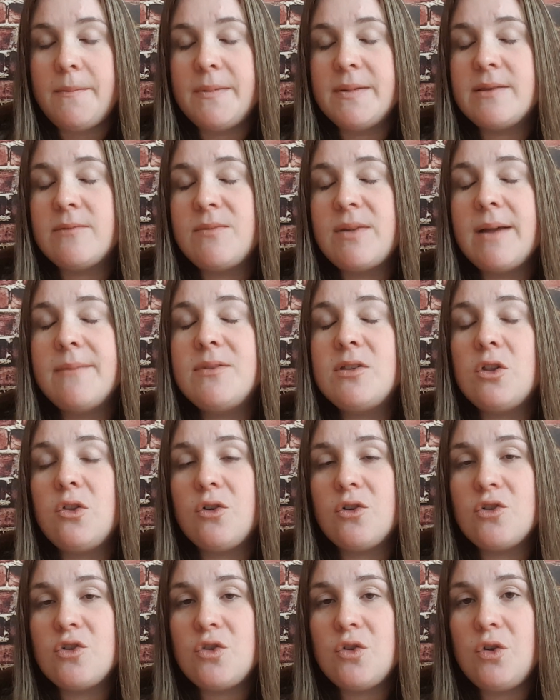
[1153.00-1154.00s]
Sometimes the
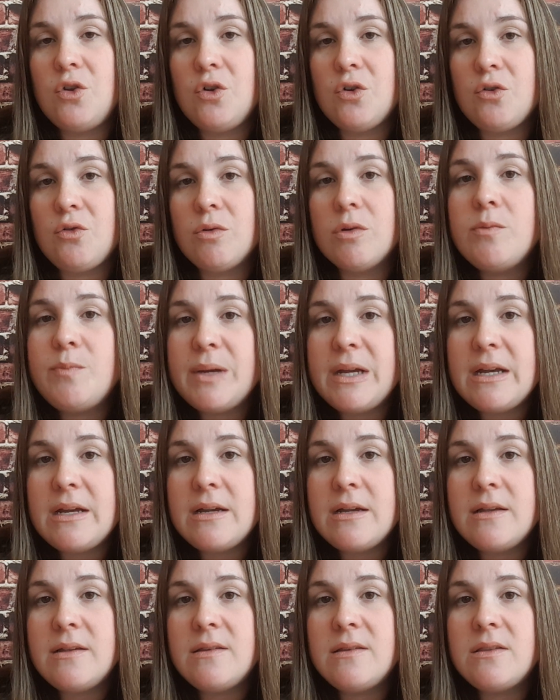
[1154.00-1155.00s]
larger your group
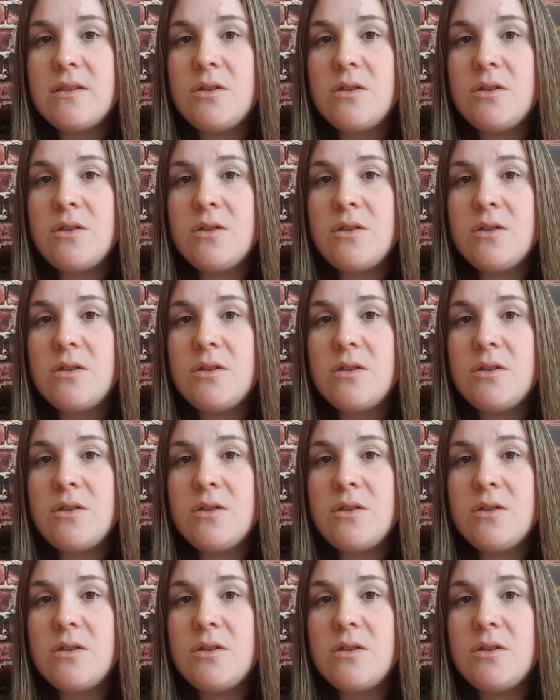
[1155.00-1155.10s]
is,